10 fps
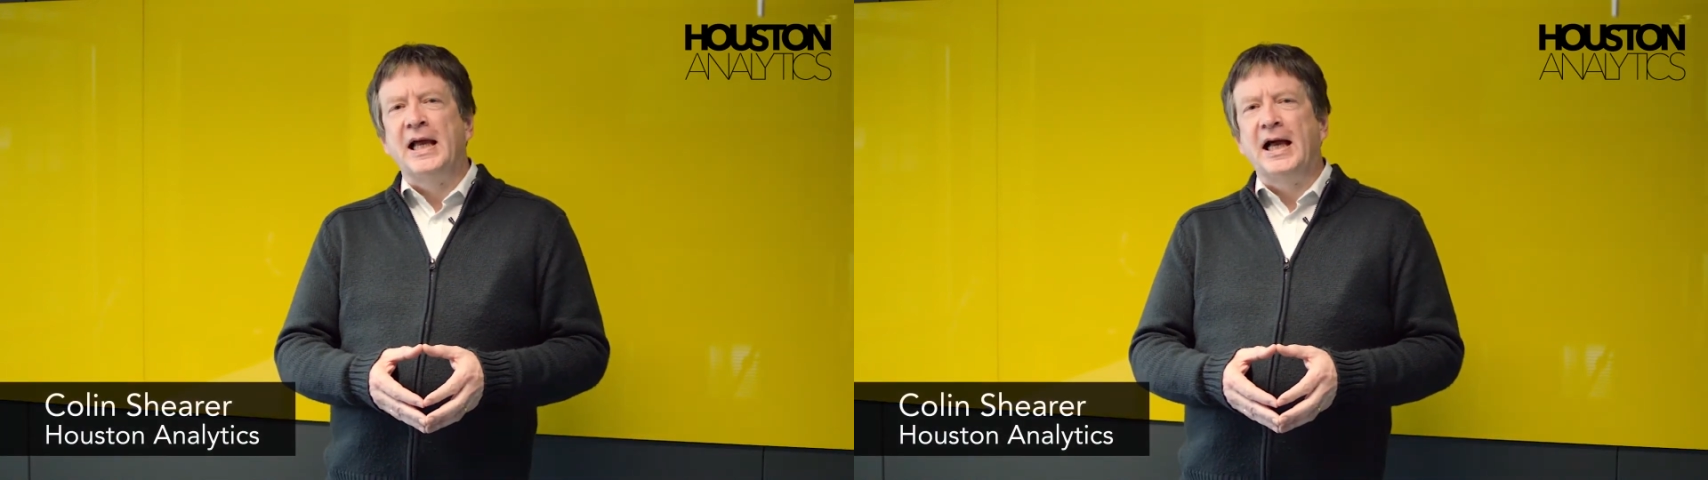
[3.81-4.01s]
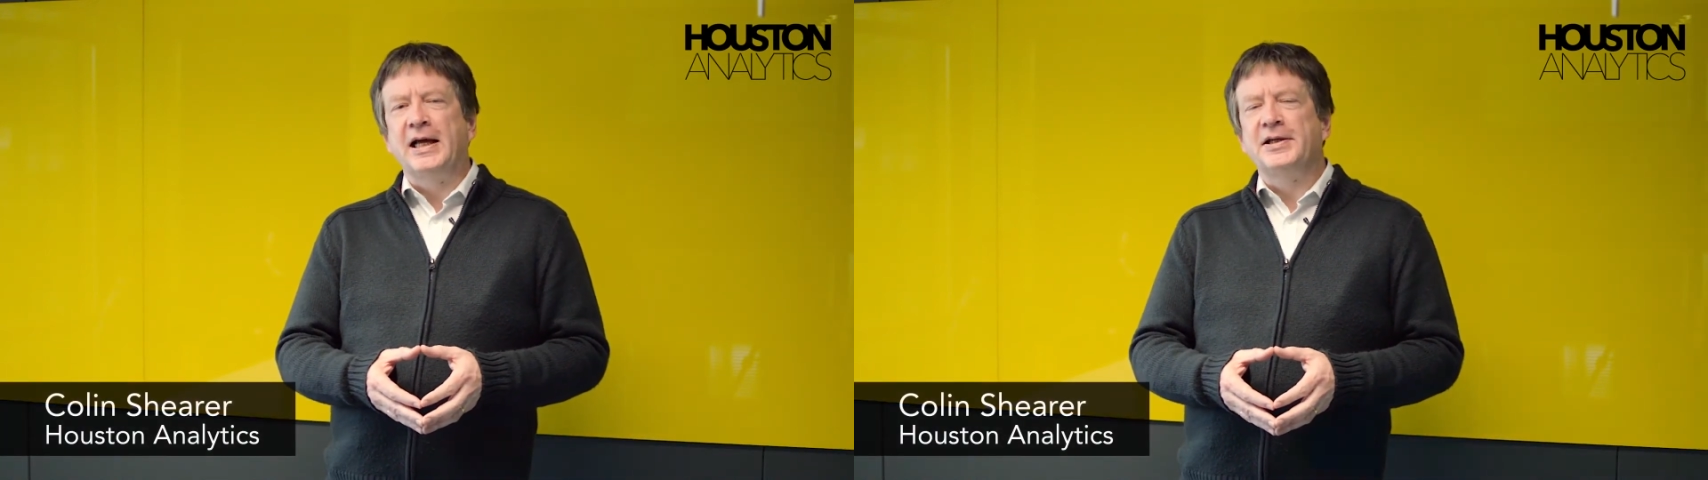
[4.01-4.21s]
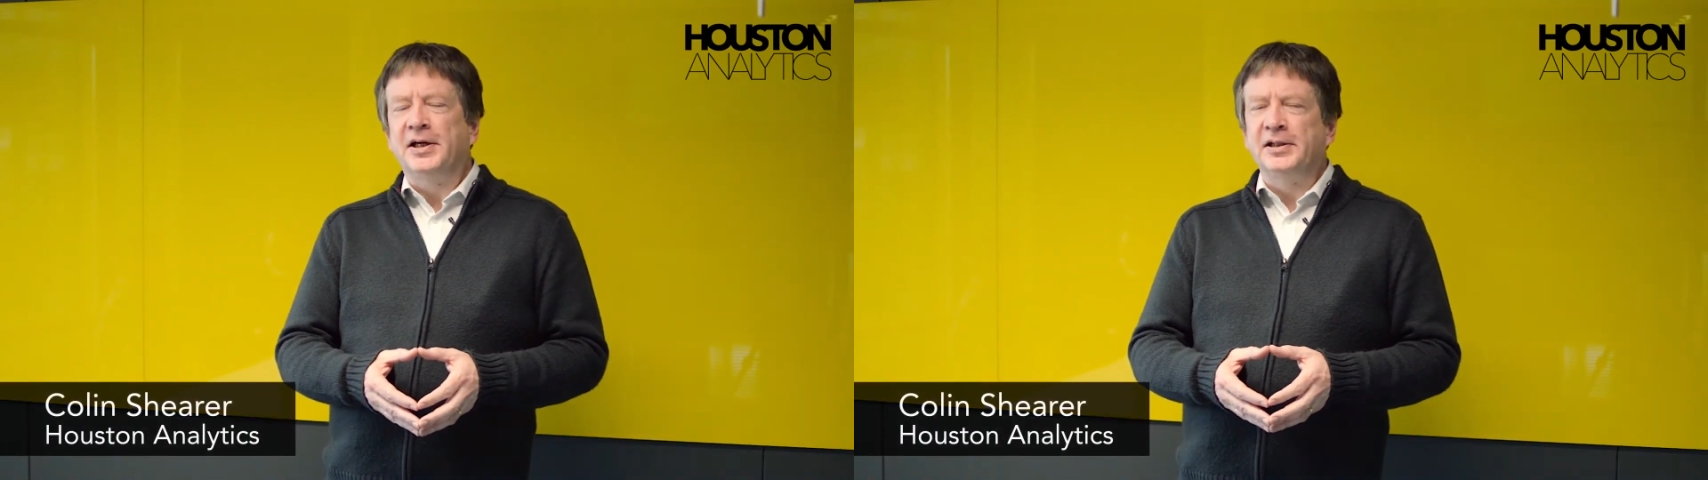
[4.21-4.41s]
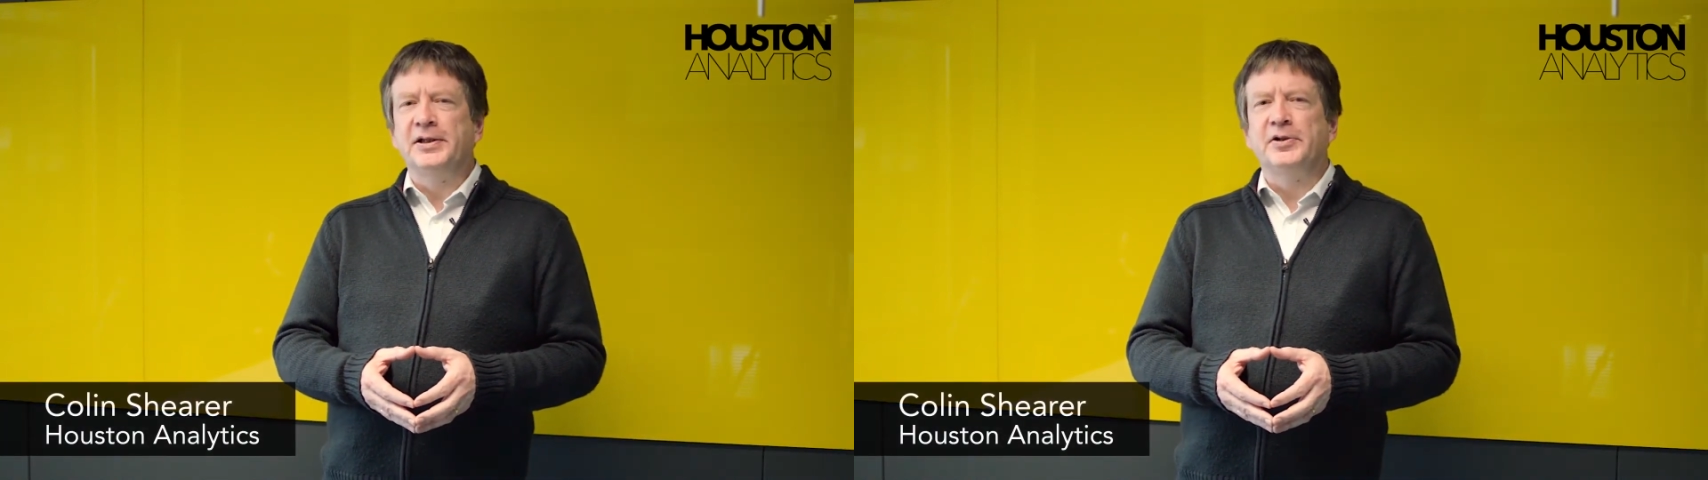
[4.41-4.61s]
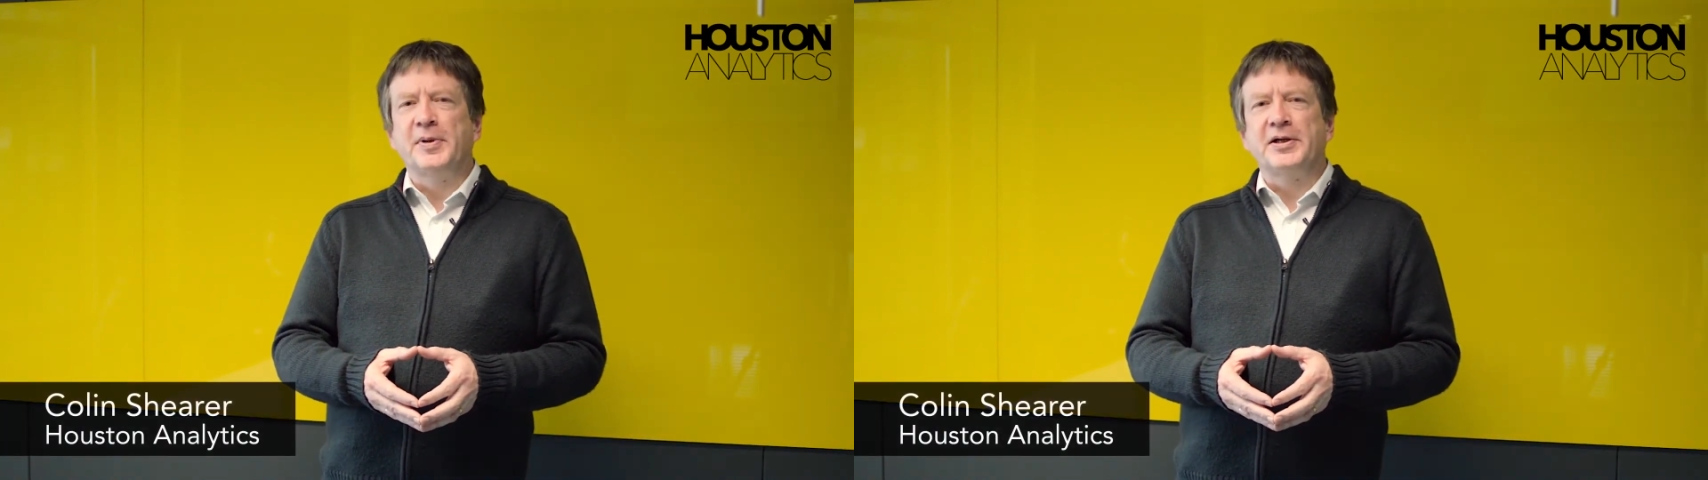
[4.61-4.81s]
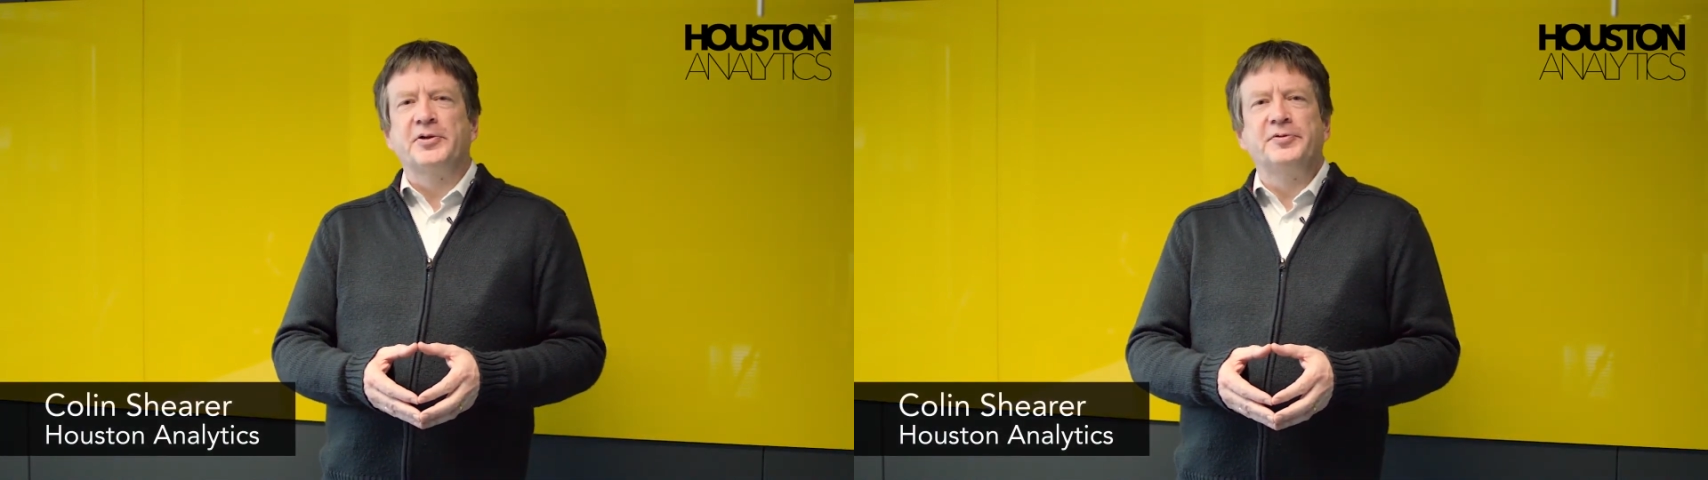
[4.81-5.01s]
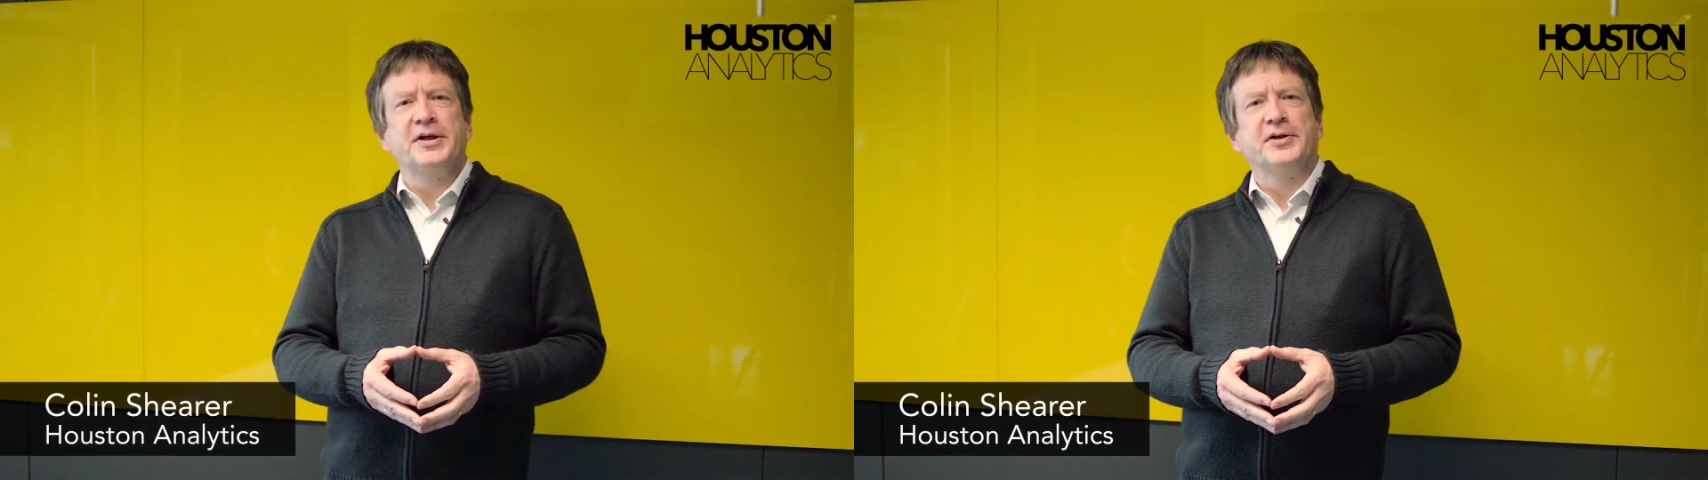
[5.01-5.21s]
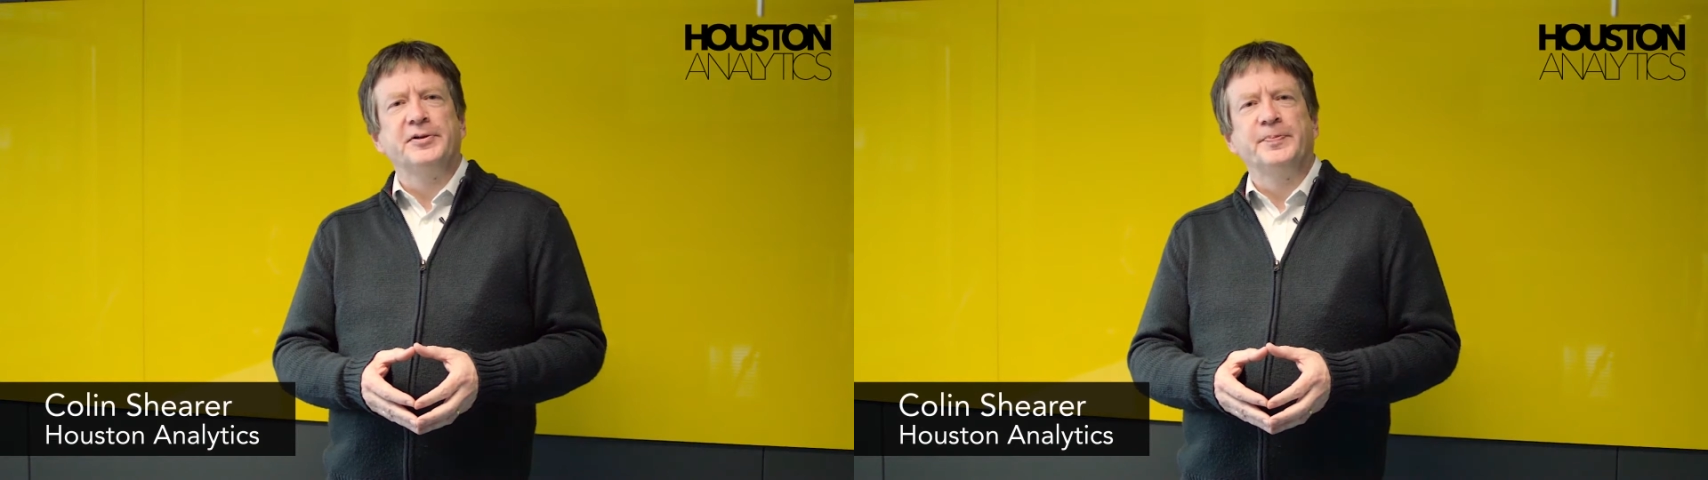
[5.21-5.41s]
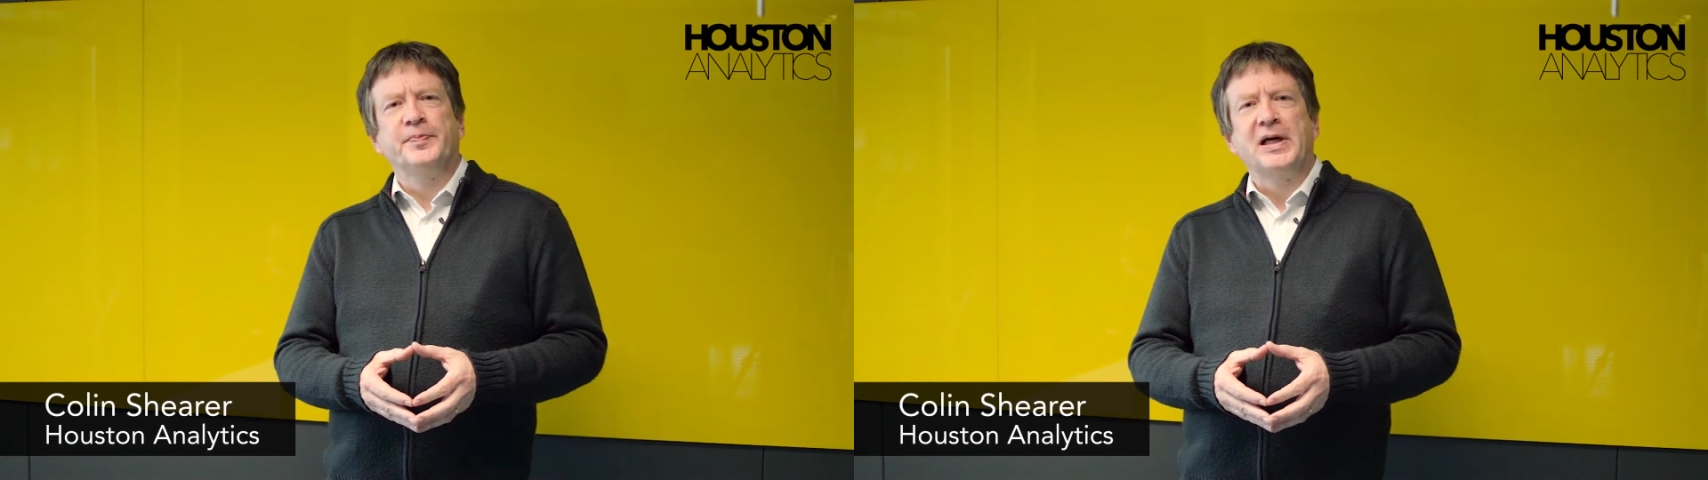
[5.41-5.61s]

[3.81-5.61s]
and earlier in my career